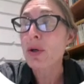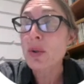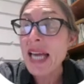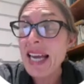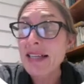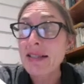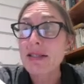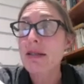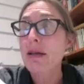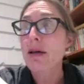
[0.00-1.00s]
Who
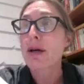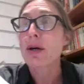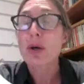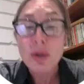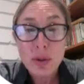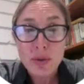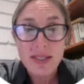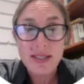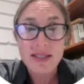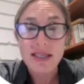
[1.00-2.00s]
gains, who
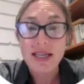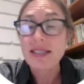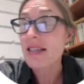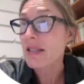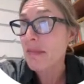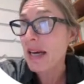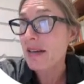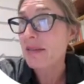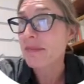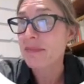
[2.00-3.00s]
loses, and does it matter?